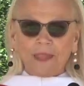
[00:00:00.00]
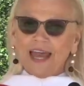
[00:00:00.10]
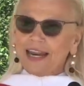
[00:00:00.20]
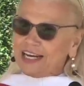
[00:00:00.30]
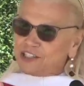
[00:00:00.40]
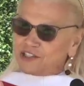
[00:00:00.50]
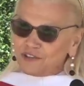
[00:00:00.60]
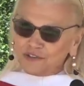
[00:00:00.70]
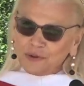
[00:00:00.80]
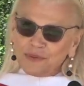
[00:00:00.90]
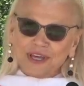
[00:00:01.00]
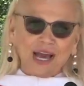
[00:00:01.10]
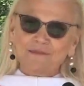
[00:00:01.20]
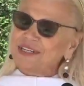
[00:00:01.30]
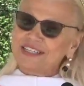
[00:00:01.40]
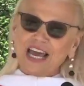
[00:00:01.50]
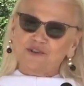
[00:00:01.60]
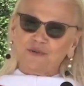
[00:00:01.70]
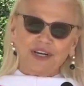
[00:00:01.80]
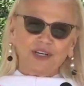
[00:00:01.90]
And I just don't think I'm
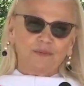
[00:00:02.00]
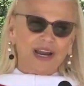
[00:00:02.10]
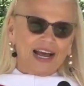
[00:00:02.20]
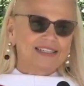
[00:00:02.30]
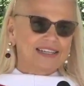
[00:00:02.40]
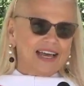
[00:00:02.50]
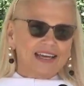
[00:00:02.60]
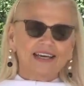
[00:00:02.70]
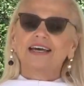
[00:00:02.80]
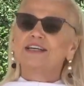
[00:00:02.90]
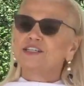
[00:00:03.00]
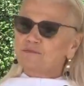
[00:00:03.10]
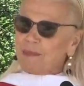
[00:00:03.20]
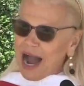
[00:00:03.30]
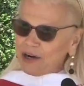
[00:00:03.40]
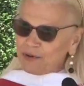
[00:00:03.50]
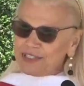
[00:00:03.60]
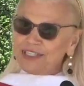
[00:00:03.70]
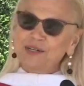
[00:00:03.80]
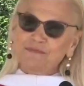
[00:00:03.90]
exaggerating when I say
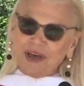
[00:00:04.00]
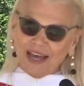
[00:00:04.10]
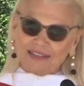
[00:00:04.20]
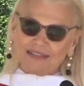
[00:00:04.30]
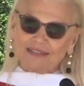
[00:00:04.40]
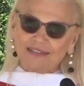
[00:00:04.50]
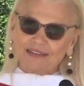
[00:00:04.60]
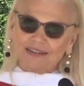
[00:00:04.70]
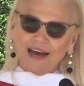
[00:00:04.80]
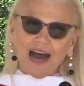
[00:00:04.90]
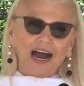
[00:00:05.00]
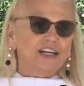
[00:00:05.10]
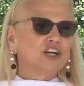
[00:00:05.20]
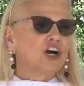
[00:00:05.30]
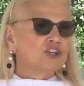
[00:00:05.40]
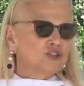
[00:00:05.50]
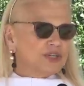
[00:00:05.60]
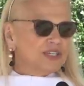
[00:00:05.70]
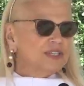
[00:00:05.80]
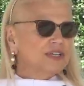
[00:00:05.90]
democracy depends on a
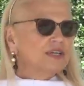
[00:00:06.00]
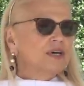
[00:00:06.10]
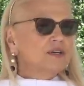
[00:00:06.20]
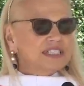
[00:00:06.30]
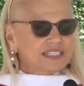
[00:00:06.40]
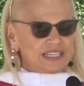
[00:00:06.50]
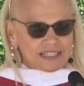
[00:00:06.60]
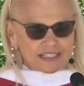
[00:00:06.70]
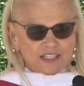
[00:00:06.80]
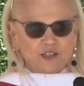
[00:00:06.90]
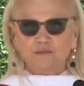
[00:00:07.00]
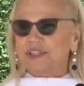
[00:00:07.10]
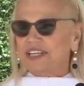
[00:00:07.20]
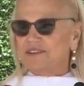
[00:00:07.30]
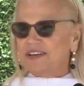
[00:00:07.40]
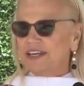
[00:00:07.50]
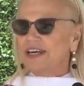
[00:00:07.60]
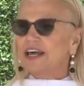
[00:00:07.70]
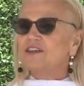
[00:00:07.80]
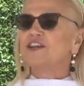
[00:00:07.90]
country's citizens
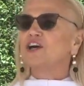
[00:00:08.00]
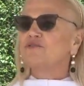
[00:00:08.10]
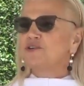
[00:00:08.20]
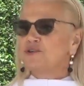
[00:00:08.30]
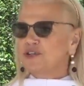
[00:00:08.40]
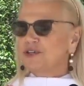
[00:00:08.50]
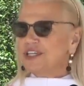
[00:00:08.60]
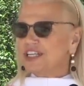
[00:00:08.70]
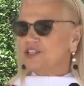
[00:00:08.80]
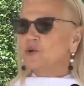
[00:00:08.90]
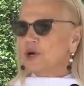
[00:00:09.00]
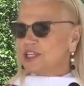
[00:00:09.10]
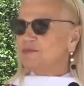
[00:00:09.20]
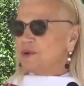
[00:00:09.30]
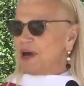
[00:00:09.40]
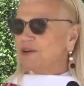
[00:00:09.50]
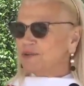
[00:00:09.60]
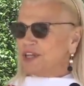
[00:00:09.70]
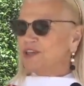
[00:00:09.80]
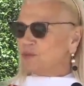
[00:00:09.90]
believing their future is going to be better
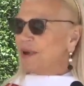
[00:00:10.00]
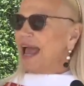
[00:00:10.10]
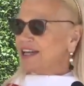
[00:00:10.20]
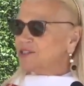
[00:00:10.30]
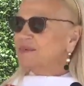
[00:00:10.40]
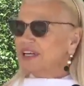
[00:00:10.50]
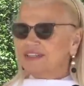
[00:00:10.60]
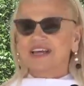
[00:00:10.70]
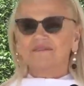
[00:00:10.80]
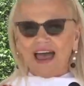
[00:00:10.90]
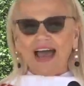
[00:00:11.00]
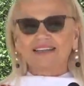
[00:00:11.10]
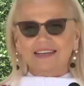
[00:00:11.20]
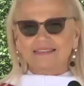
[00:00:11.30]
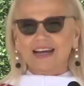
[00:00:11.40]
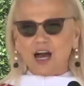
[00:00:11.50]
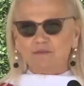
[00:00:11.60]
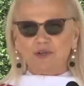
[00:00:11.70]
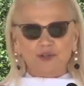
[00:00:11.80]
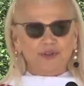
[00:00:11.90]
than their past because they have access to
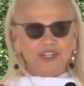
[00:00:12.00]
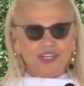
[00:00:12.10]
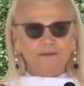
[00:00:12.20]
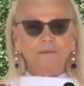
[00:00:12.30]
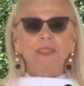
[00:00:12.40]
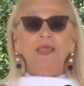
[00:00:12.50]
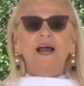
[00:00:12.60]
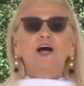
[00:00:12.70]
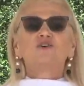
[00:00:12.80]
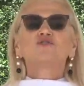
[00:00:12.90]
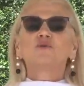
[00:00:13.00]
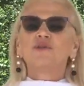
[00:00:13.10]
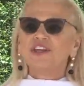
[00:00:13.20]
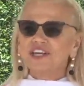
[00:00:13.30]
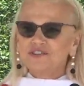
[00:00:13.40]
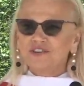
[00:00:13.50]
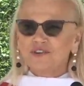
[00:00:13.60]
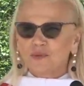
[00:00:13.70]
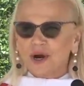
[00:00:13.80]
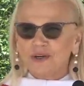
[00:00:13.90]
opportunity. So this
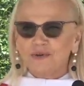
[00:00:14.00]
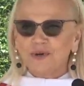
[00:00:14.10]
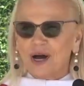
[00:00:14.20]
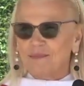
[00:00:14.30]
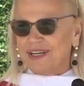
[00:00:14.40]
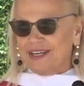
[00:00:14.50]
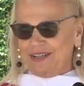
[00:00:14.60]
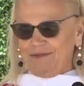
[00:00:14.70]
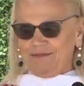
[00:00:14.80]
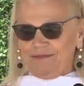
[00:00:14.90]
is where you come in.